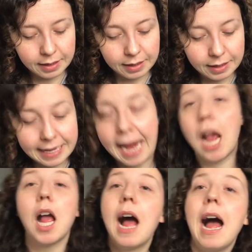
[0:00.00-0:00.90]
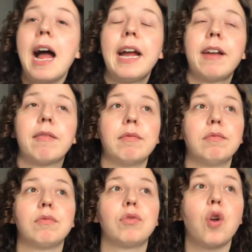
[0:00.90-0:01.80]
yeah, I
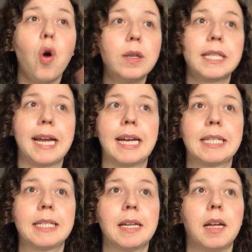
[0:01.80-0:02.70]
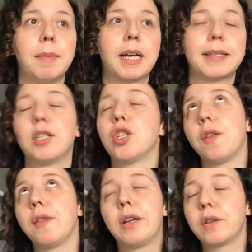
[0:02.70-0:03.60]
ordered this because I just
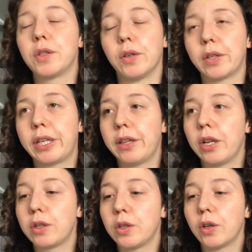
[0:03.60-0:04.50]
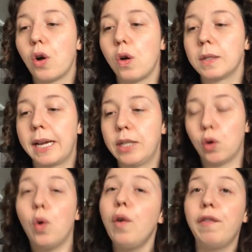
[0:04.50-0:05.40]
they look so cozy, so
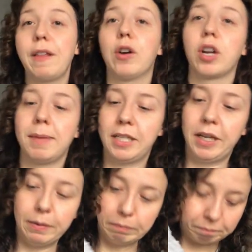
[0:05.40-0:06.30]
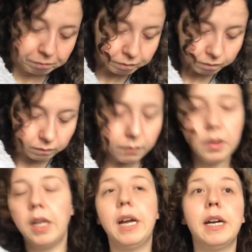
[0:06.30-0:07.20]
hopefully not going to be too
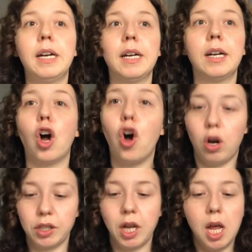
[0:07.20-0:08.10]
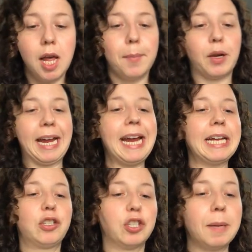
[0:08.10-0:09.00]
hot. But it
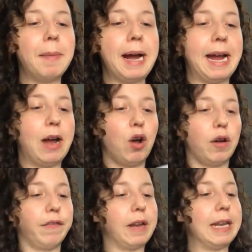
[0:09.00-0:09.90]
is just a pair of